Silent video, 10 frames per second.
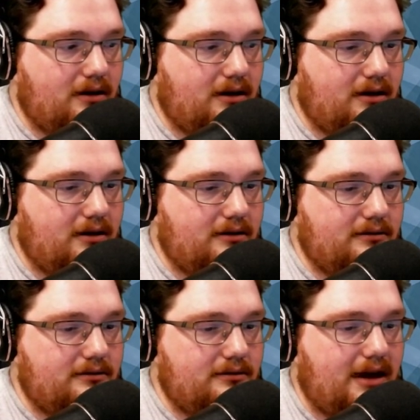uh,
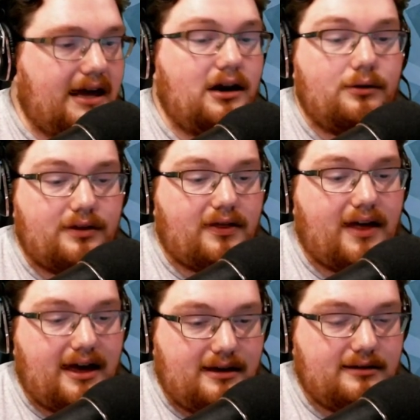keynote that
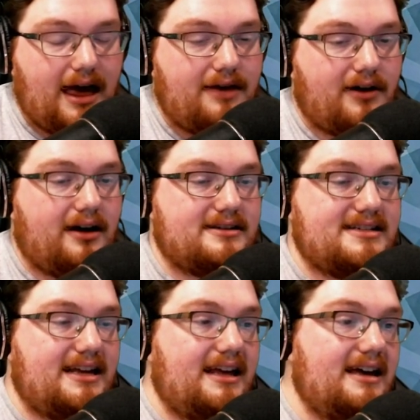they gave out at
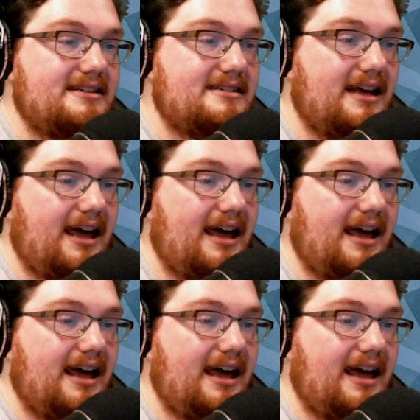C E S.